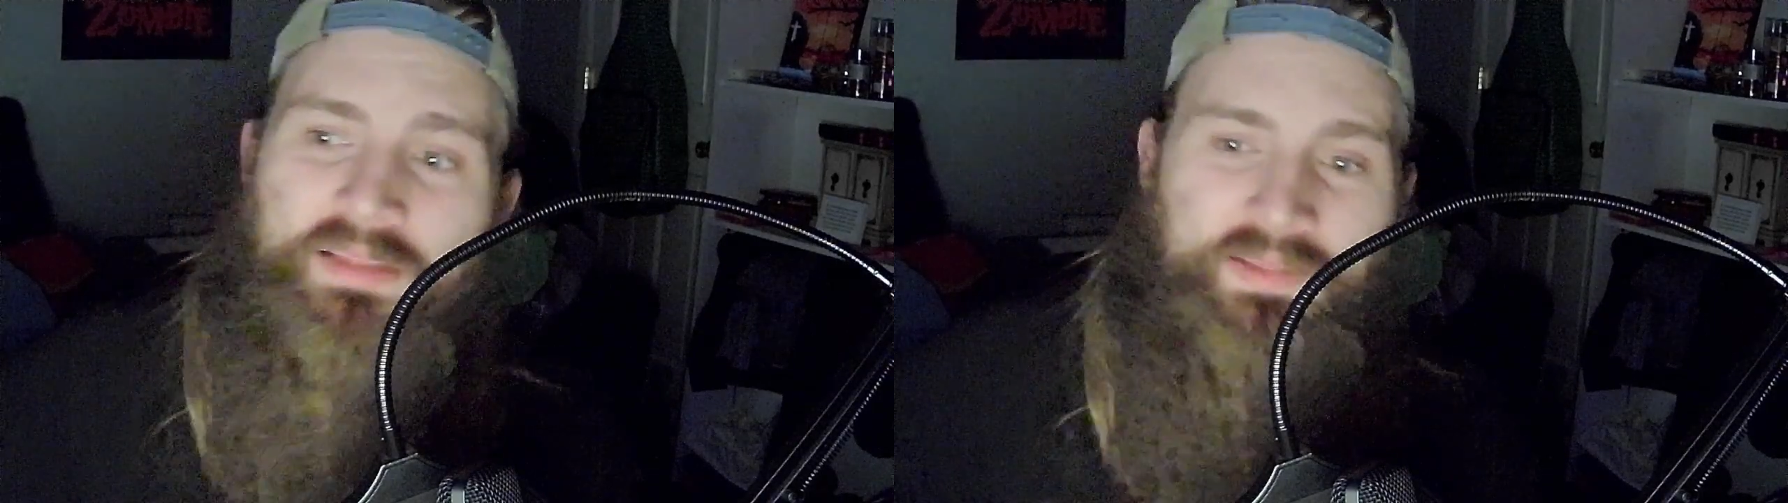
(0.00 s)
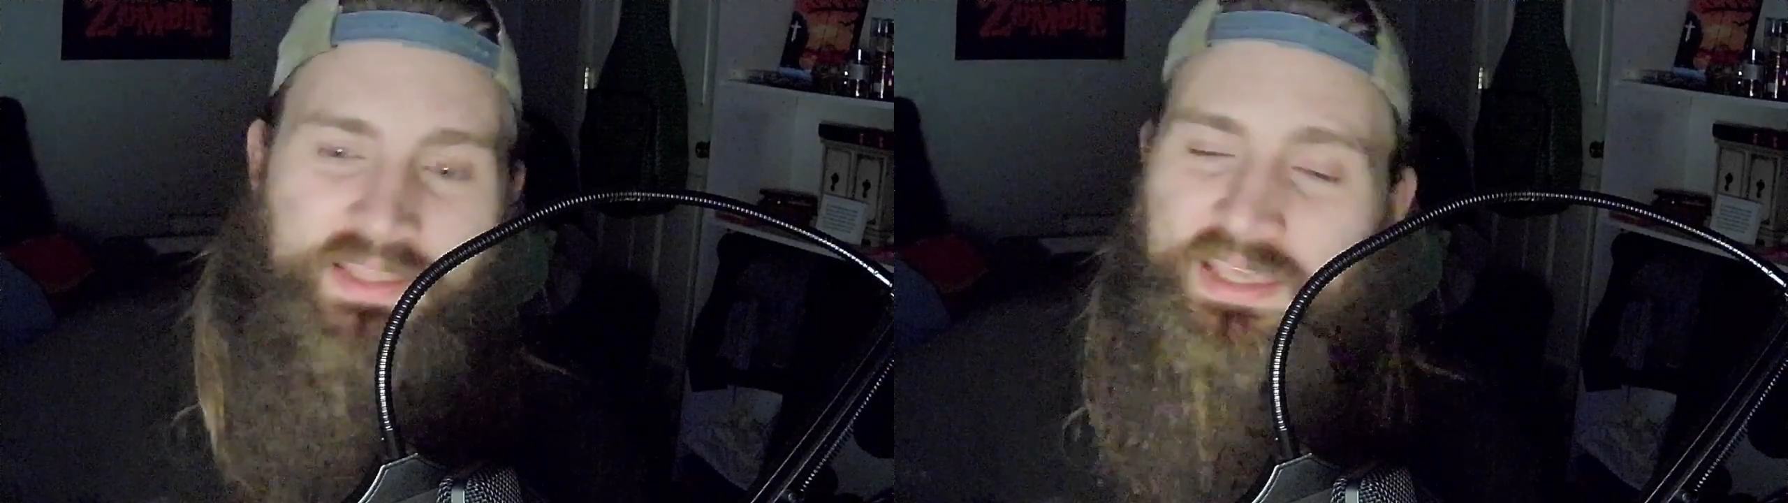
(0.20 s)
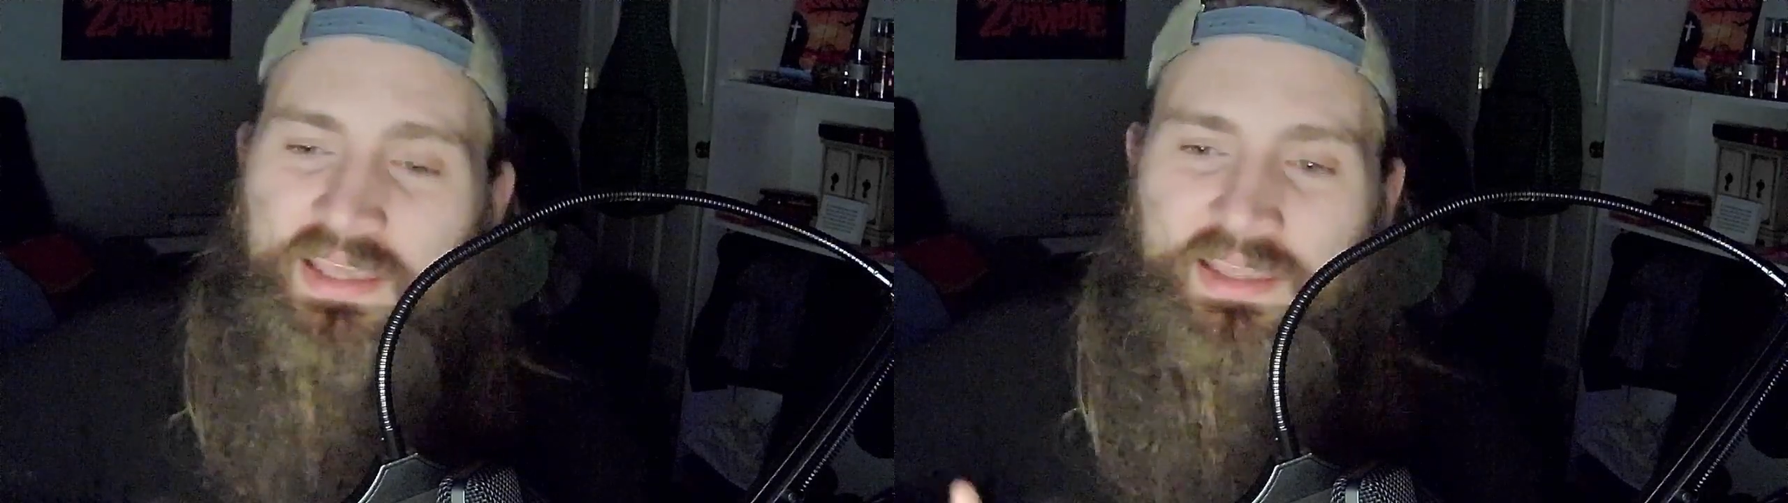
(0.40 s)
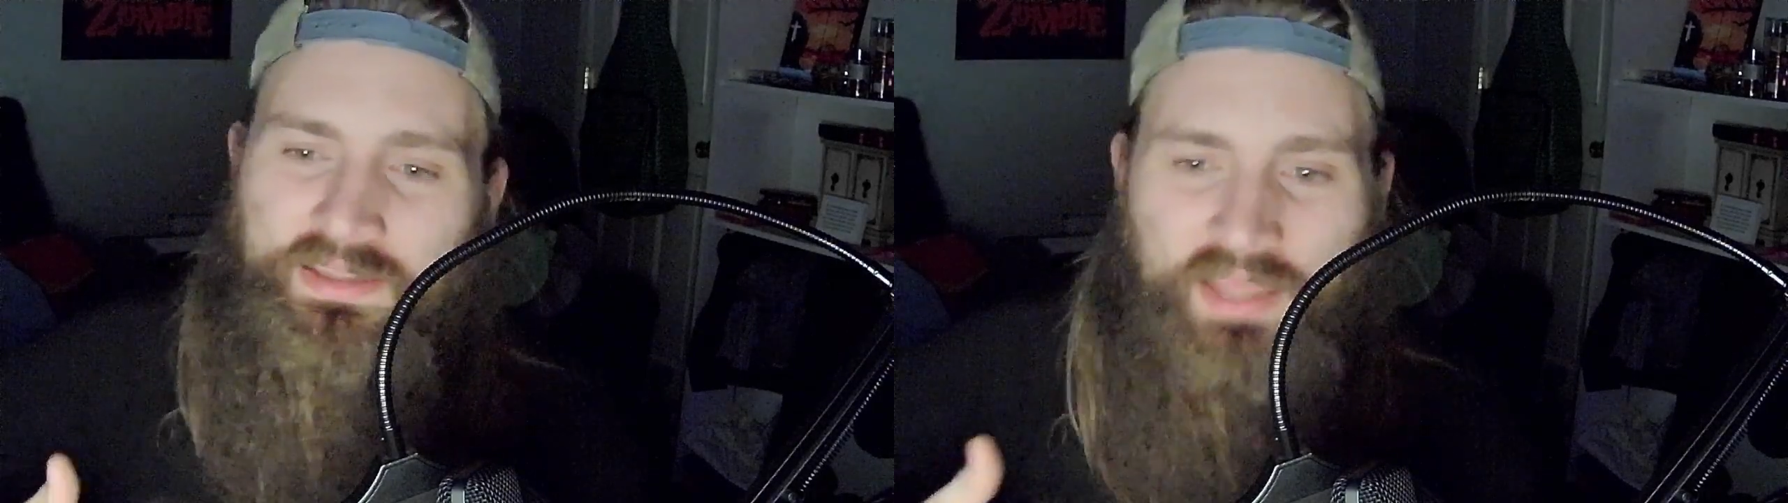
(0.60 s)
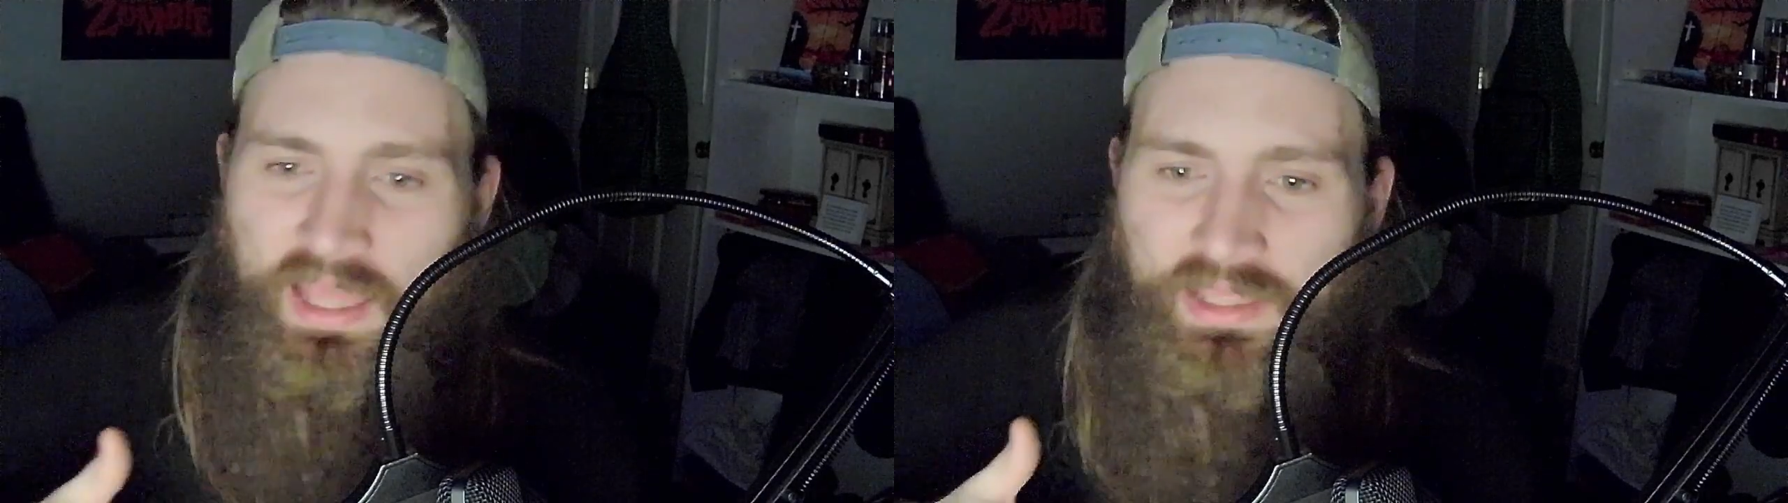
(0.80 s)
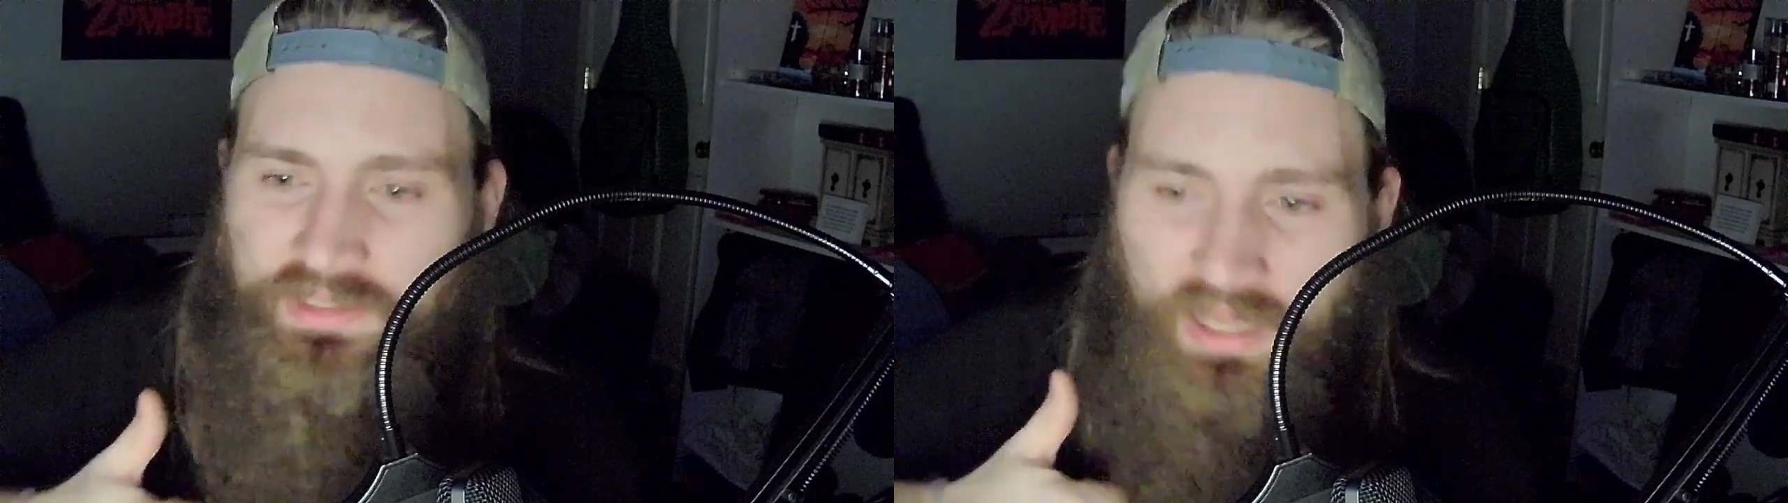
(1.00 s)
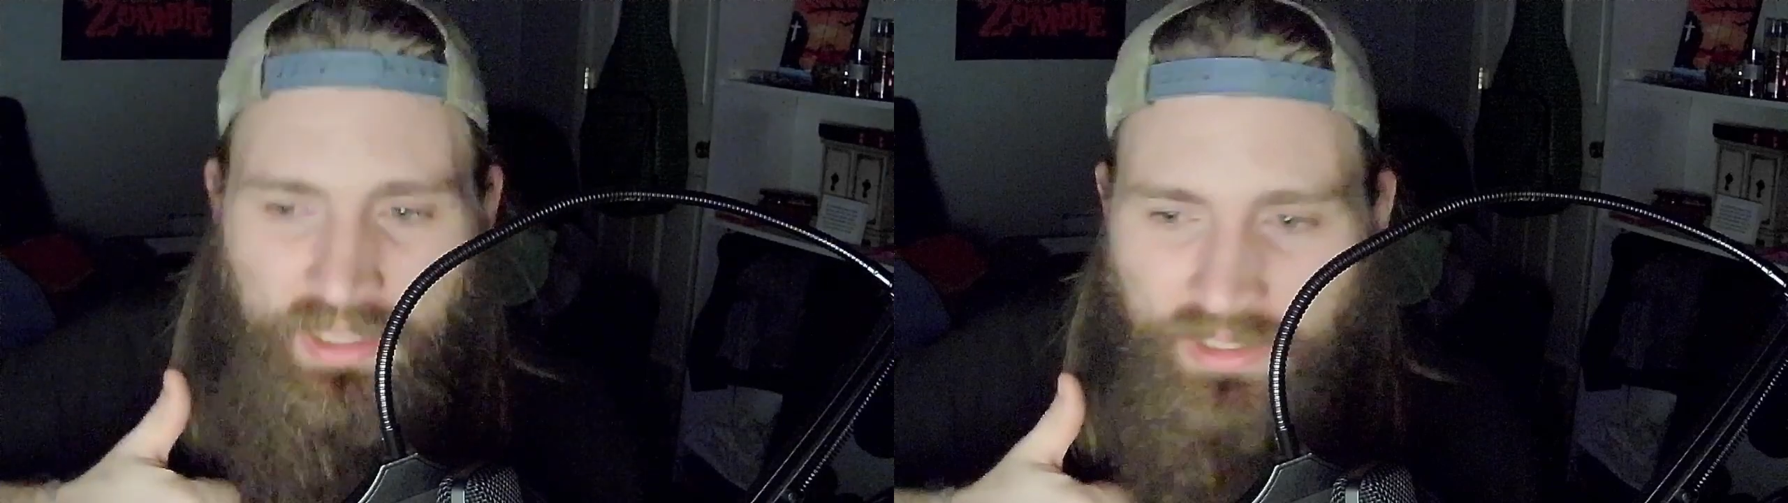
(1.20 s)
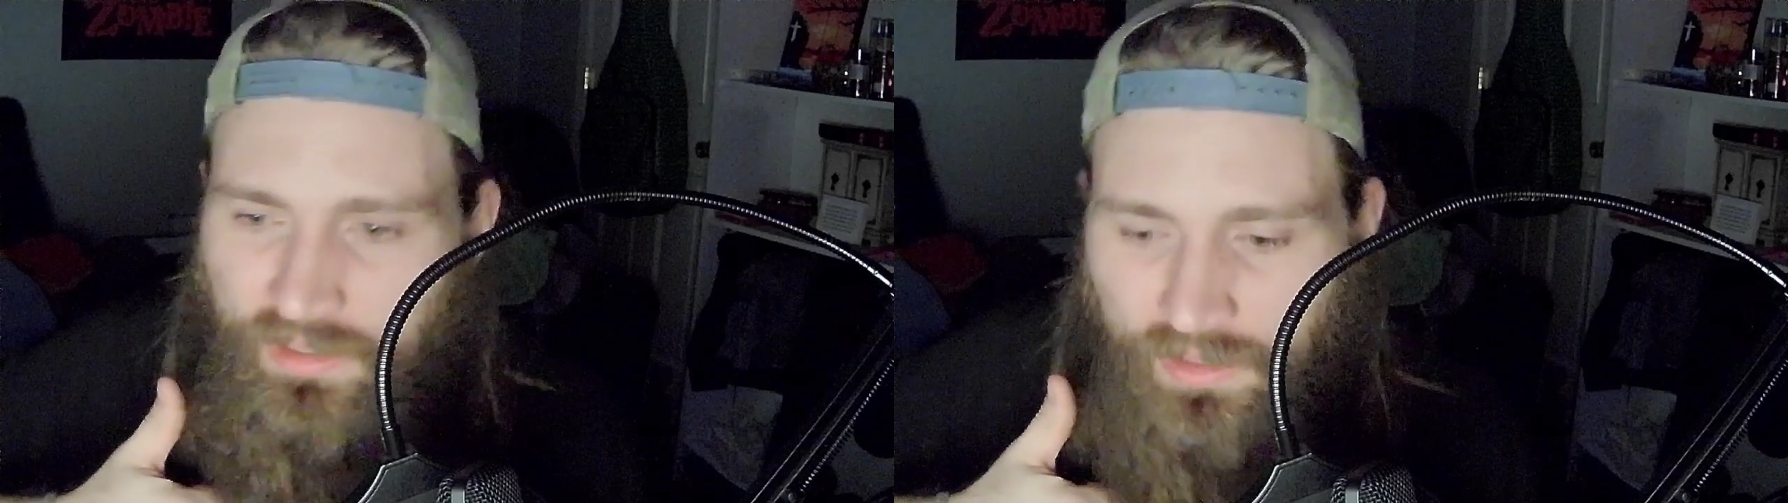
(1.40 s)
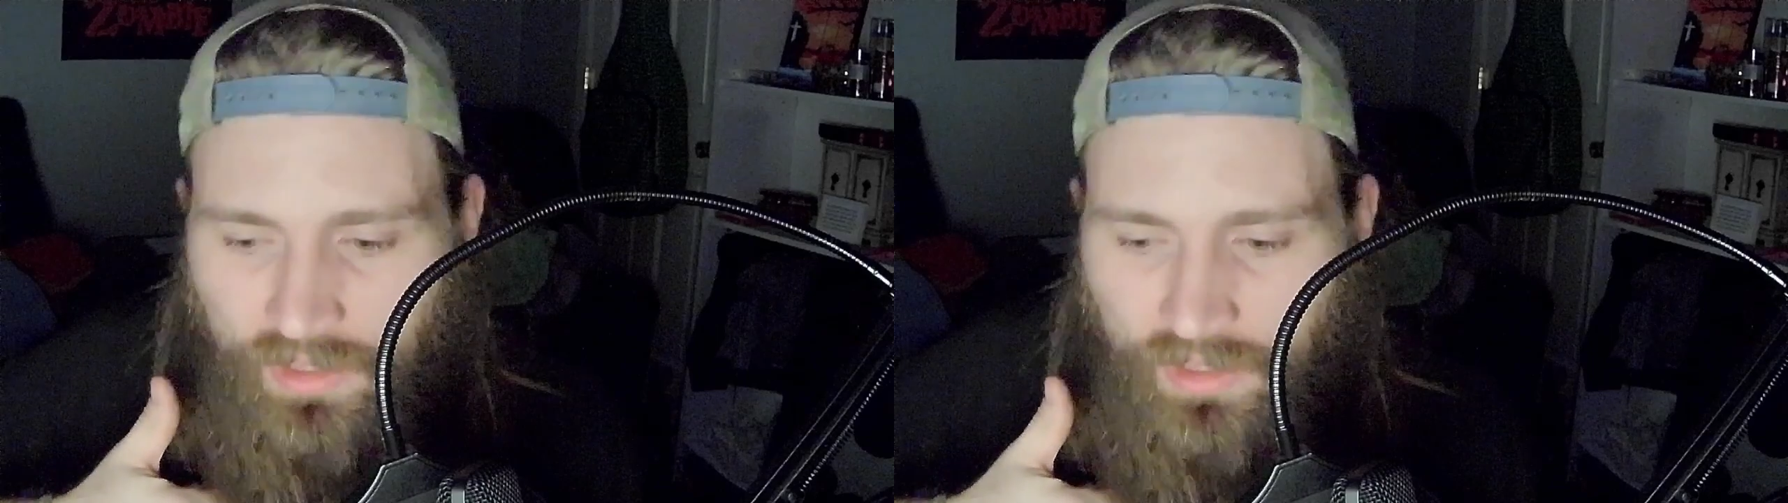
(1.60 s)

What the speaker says: Like, he got